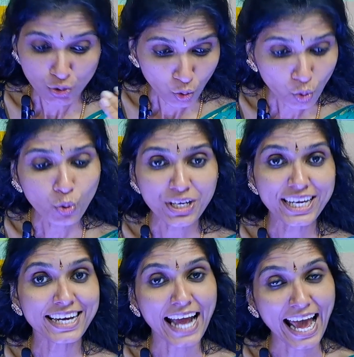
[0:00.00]
Who
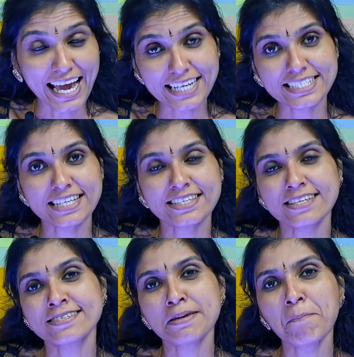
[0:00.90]
here acts as
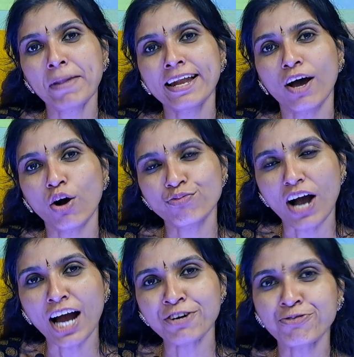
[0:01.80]
a symbol
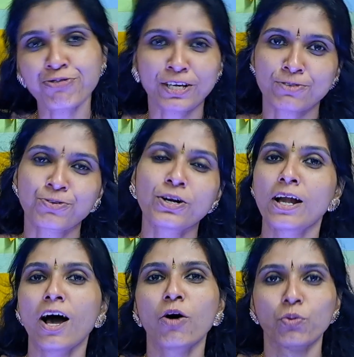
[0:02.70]
of unfaithful
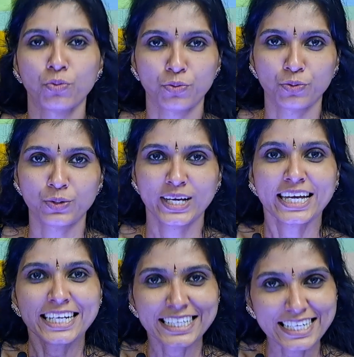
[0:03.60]
love?
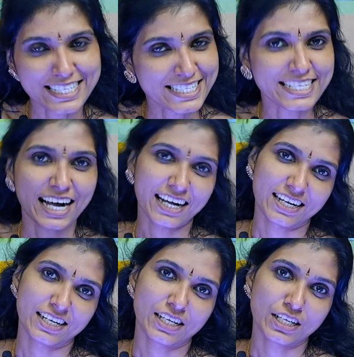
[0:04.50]
Cressida.
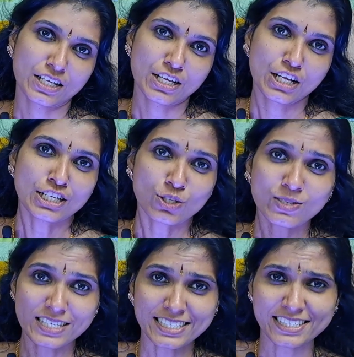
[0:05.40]

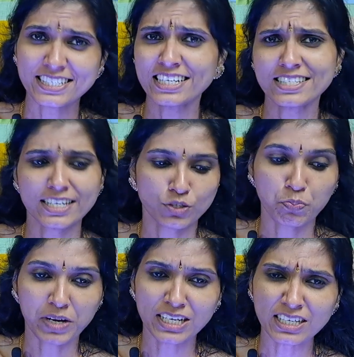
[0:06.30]
So such and
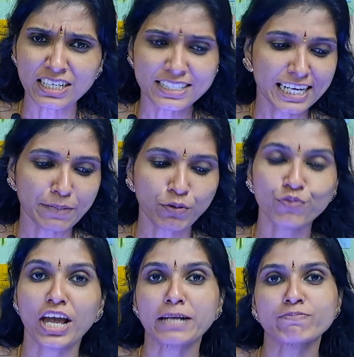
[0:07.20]
such many type
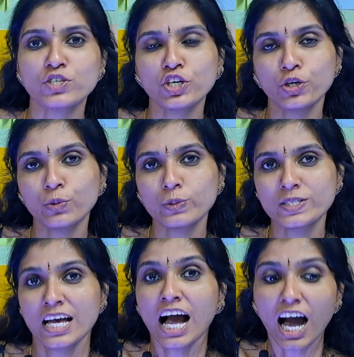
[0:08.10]
of
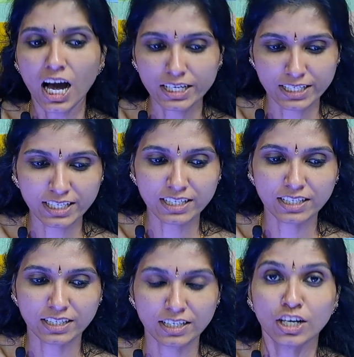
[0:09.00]
MCQs are
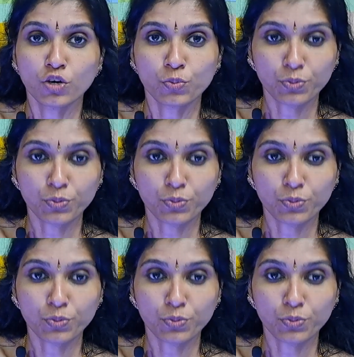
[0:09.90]
here